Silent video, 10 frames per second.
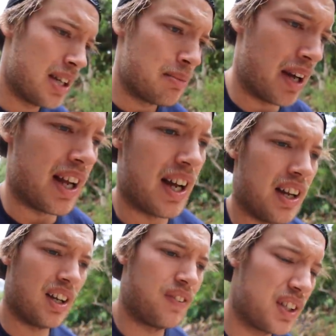But uh,
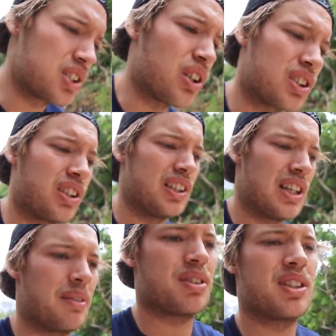fingers crossed it clears
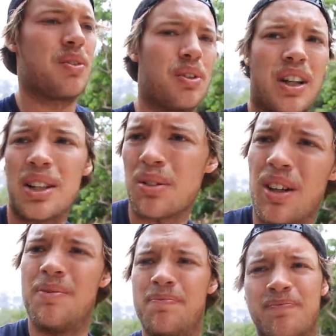up because I want to ride as
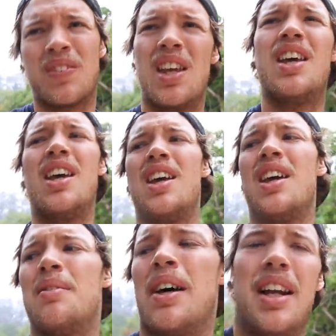well.
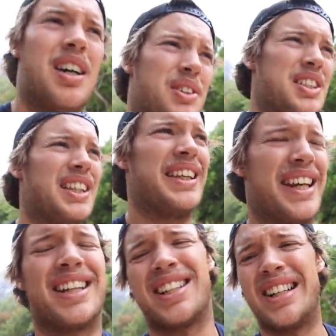But uh, I'll see you
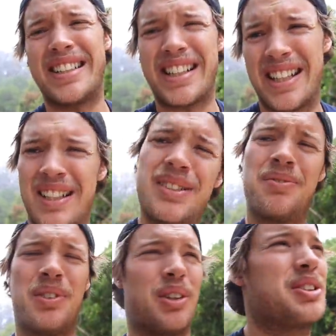later, guys.
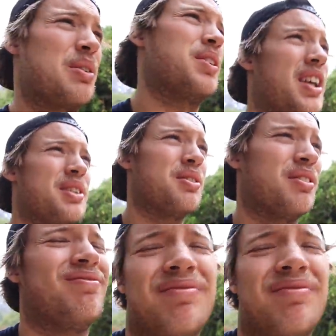I'll see what they're doing.